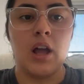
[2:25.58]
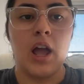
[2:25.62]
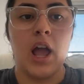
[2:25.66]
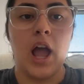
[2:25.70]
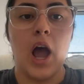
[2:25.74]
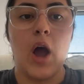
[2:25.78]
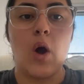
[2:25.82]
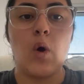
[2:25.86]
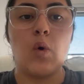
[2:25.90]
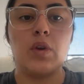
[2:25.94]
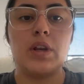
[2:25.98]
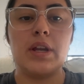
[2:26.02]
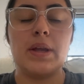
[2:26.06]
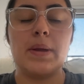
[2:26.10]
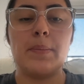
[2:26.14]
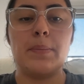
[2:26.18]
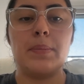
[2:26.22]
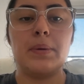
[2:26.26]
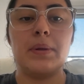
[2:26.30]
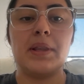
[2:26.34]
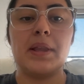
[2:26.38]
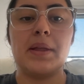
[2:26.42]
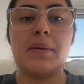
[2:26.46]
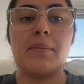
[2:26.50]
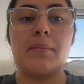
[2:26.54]
I would
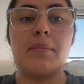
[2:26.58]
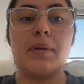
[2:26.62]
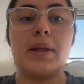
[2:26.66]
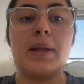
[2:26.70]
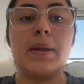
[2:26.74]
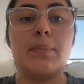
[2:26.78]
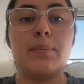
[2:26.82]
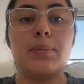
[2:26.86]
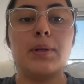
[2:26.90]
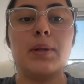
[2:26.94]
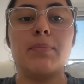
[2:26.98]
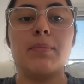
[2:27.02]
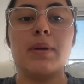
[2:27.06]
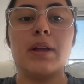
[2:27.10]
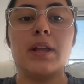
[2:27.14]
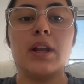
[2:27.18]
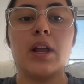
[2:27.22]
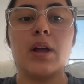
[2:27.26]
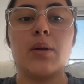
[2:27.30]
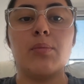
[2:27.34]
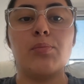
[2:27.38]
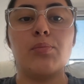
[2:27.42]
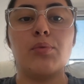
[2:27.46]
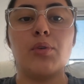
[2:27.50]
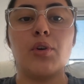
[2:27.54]
implement
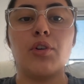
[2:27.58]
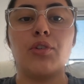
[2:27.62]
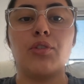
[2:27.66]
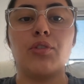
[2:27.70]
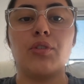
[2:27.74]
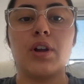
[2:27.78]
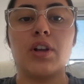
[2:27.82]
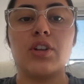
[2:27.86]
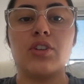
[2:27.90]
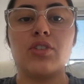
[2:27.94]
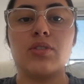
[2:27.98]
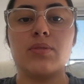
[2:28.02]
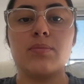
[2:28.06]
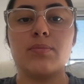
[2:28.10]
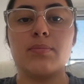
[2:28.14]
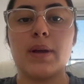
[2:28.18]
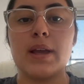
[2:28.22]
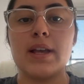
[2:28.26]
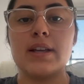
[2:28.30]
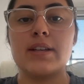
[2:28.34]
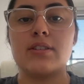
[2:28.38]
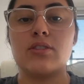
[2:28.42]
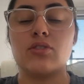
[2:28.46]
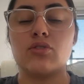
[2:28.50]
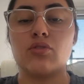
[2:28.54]
a
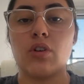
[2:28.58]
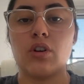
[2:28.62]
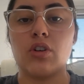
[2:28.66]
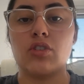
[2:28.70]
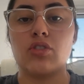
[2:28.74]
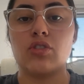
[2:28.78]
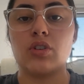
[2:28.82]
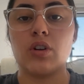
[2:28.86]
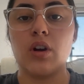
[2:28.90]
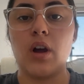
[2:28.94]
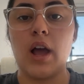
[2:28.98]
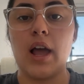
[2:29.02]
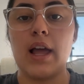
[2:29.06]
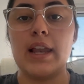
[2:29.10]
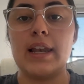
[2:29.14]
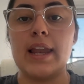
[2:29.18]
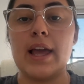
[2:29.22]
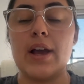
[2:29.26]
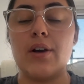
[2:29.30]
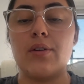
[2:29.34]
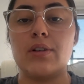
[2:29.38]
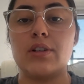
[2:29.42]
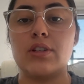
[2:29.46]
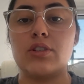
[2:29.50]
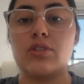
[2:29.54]
progression-based structure,
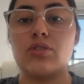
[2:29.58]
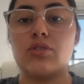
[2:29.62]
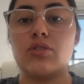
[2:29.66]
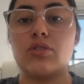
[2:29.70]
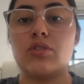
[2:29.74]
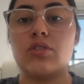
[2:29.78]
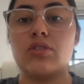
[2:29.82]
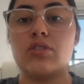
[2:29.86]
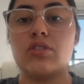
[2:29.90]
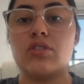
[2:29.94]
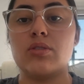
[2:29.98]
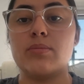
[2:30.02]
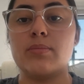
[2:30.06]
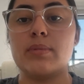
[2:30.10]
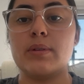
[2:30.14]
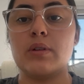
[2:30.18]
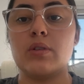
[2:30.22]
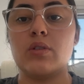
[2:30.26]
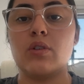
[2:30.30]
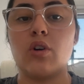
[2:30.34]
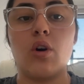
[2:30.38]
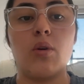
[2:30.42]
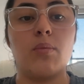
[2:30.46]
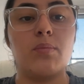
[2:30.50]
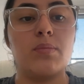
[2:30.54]
allowing students to
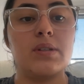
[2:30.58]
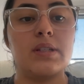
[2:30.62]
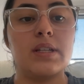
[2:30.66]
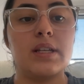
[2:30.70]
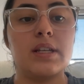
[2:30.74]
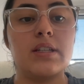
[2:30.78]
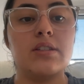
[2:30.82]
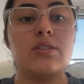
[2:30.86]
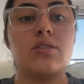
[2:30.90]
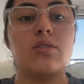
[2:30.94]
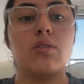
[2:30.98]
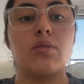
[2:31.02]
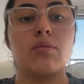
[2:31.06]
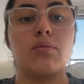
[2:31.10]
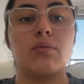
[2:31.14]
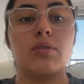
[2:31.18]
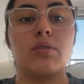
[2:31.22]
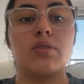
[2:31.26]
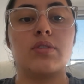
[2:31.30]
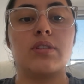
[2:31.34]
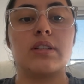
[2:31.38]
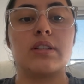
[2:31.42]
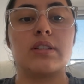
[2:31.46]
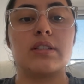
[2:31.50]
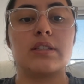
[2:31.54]
build competence through
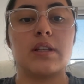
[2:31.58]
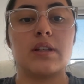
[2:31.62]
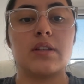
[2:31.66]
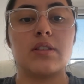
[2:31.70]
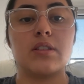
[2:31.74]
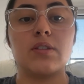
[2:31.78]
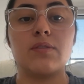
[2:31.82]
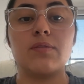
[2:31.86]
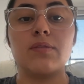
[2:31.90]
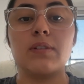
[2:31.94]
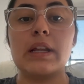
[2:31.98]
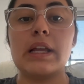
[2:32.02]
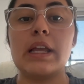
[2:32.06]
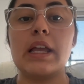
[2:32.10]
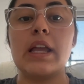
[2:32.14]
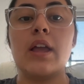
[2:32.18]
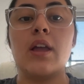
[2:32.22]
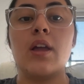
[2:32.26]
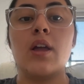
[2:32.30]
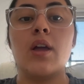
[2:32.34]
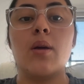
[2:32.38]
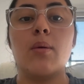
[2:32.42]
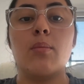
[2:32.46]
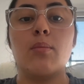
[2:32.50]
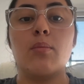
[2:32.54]
successively
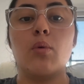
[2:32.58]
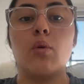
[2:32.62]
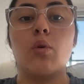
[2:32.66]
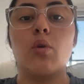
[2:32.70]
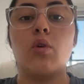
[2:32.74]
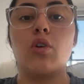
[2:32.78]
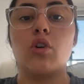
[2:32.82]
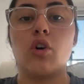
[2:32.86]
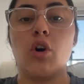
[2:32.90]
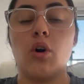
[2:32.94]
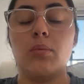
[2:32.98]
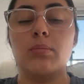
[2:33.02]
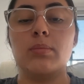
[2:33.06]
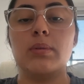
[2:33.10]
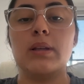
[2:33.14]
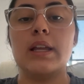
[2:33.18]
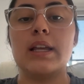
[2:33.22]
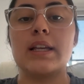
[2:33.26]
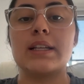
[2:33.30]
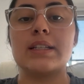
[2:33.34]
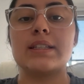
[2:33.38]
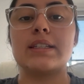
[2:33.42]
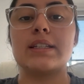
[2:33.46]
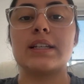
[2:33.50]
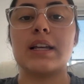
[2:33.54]
more
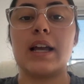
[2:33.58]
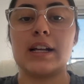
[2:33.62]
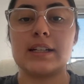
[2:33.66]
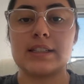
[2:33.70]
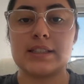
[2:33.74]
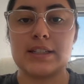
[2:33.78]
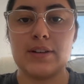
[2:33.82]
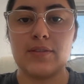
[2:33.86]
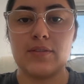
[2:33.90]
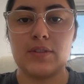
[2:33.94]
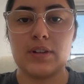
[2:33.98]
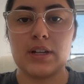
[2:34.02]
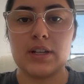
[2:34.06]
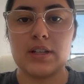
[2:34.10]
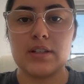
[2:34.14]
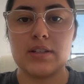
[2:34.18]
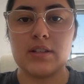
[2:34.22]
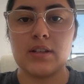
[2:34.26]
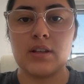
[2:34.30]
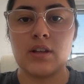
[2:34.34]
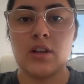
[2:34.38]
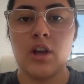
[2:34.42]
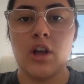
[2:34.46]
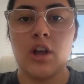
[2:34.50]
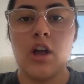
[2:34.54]
complex
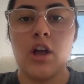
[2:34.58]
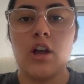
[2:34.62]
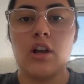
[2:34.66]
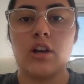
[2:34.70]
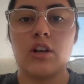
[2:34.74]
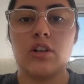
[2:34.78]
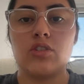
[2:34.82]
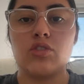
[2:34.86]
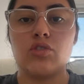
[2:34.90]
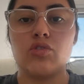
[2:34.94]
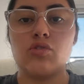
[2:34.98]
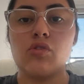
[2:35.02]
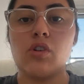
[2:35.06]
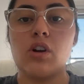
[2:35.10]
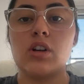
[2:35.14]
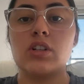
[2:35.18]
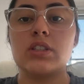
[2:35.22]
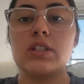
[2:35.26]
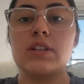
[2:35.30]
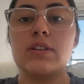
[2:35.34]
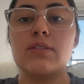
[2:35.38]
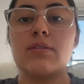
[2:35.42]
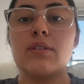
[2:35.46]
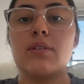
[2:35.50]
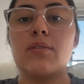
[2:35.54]
activities.
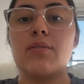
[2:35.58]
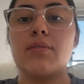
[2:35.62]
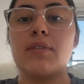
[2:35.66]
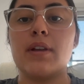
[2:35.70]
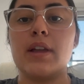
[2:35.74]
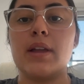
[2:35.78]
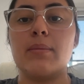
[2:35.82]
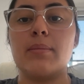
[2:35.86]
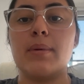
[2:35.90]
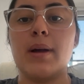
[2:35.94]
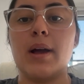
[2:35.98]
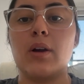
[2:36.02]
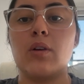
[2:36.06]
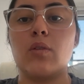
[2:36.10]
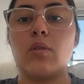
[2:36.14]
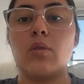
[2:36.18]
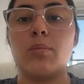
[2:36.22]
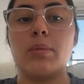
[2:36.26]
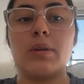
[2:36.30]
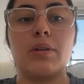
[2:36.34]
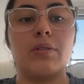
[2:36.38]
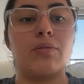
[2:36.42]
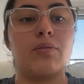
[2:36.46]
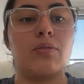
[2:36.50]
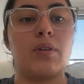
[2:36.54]
Constructive feedback will
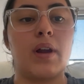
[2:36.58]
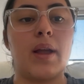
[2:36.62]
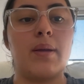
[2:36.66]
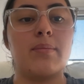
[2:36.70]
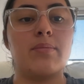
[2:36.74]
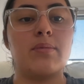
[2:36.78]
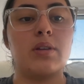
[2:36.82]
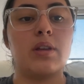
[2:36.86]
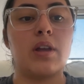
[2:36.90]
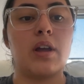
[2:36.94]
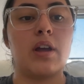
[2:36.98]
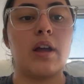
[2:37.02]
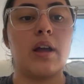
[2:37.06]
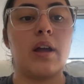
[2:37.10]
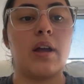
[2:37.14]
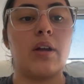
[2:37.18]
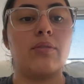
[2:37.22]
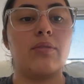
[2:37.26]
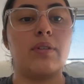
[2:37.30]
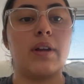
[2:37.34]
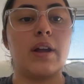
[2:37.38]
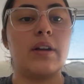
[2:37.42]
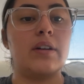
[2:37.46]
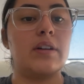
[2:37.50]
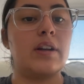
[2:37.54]
be framed
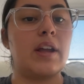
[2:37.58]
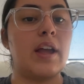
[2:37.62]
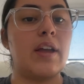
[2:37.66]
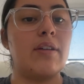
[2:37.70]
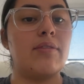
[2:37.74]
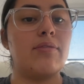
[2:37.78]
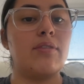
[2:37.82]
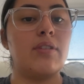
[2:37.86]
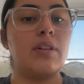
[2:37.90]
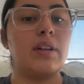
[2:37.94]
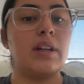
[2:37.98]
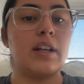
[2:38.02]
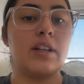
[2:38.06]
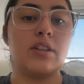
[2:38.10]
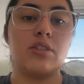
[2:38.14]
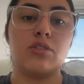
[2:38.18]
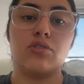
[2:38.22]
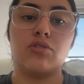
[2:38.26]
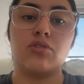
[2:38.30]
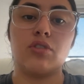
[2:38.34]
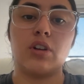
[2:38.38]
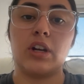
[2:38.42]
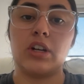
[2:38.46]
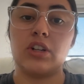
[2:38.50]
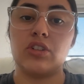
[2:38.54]
around effort and
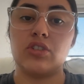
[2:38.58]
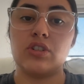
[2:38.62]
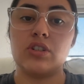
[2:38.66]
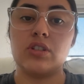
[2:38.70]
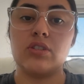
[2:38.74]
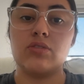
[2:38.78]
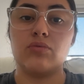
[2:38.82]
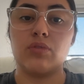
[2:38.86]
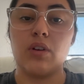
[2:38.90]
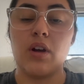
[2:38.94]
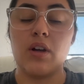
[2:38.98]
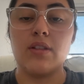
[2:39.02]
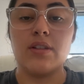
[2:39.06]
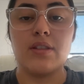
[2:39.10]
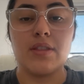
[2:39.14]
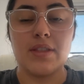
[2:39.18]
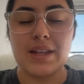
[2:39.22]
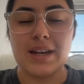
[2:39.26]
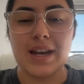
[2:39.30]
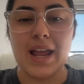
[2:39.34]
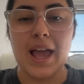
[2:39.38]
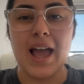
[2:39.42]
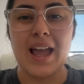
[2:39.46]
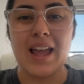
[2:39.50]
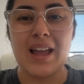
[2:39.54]
strategies rather
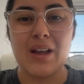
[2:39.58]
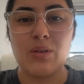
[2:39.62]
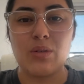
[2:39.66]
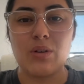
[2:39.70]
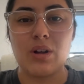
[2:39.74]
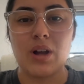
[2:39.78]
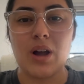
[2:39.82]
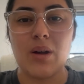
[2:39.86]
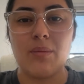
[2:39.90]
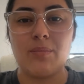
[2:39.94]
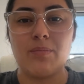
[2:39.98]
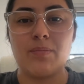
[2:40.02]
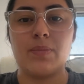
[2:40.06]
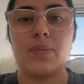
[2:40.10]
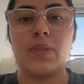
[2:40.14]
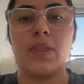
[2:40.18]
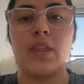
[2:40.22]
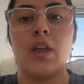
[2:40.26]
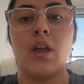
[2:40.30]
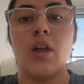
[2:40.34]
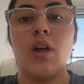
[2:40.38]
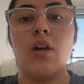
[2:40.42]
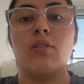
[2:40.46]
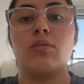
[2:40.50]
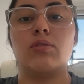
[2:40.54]
than outcome.
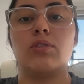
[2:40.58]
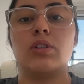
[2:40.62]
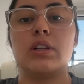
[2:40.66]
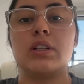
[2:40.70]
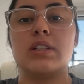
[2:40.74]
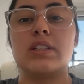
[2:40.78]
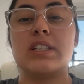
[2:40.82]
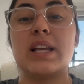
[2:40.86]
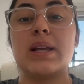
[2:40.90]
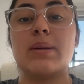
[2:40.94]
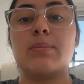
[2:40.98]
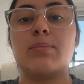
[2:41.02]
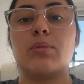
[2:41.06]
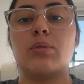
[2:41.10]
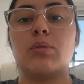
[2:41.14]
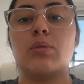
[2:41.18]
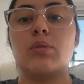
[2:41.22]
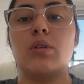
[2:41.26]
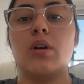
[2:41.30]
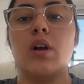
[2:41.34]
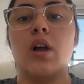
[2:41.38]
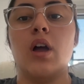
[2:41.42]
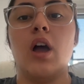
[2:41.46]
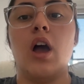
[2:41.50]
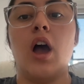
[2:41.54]
For
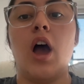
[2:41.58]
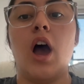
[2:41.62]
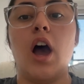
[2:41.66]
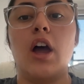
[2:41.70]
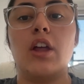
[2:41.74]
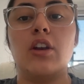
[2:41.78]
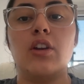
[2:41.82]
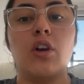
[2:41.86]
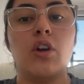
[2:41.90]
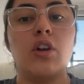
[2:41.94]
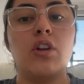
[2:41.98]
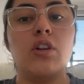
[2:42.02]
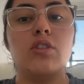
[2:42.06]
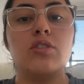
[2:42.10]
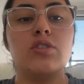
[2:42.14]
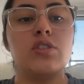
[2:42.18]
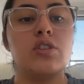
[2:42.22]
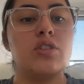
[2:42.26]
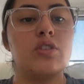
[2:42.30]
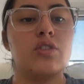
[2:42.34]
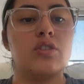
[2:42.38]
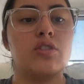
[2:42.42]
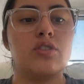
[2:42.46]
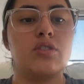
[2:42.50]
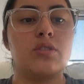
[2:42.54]
example, I noticed you
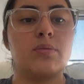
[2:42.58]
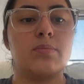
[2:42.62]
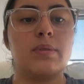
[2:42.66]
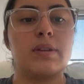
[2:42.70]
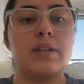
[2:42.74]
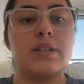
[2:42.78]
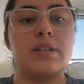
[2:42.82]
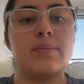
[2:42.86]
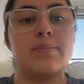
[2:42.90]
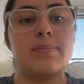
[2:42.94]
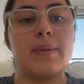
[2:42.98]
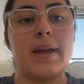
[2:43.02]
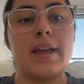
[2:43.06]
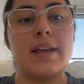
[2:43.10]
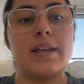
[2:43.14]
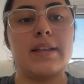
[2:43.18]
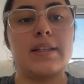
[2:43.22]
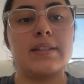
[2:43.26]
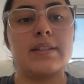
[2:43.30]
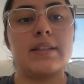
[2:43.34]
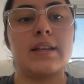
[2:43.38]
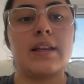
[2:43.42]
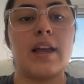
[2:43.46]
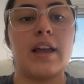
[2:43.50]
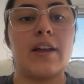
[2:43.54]
used to be
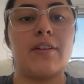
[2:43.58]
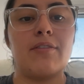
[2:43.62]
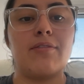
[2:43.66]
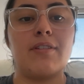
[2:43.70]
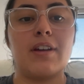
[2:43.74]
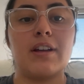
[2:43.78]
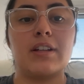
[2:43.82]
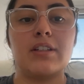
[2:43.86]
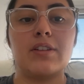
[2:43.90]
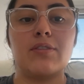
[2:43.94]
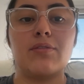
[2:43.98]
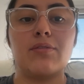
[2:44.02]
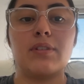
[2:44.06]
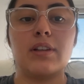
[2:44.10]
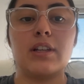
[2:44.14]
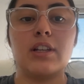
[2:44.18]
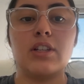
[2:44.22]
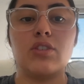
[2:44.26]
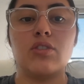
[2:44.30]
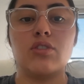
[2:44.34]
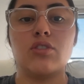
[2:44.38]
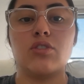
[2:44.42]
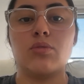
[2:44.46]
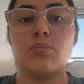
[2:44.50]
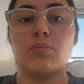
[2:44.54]
space effectively
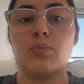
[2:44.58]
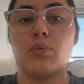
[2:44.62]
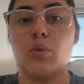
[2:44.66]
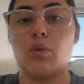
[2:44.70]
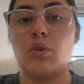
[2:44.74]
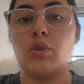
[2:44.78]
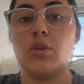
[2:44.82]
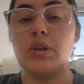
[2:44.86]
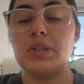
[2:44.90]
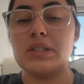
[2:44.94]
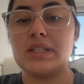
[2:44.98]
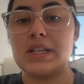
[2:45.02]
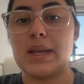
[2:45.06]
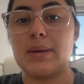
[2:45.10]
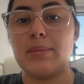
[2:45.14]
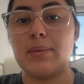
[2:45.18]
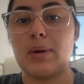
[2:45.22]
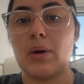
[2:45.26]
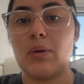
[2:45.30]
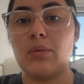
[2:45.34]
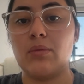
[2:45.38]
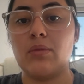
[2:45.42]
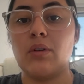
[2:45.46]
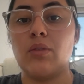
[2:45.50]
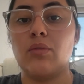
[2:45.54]
to support your team
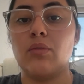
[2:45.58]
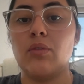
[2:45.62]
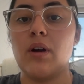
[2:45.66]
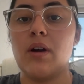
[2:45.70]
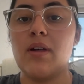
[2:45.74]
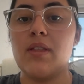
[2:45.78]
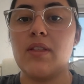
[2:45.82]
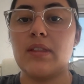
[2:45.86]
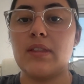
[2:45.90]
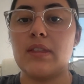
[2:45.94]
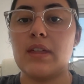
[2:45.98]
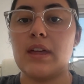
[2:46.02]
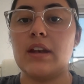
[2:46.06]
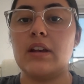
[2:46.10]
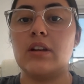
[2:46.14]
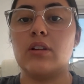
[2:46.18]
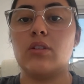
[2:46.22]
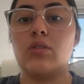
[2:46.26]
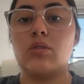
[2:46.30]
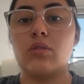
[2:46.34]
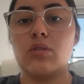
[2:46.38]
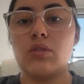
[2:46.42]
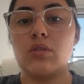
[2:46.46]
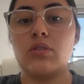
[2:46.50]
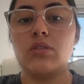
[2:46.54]
up, rather than
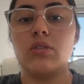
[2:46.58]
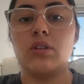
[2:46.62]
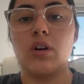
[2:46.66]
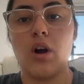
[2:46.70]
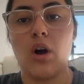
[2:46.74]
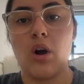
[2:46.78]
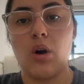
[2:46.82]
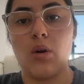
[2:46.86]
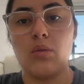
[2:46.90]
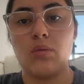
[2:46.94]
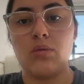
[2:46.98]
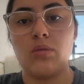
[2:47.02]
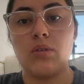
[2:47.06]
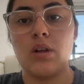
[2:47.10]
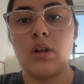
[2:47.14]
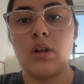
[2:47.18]
good goal.